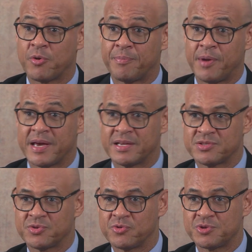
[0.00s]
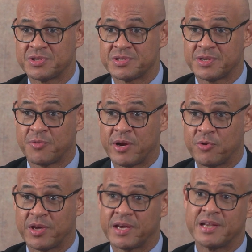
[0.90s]
compliance solutions that we're
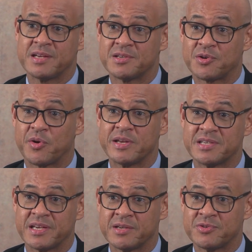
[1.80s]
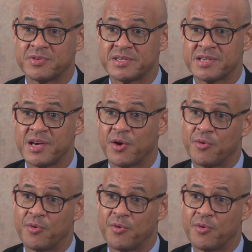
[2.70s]
looking at integrating into this.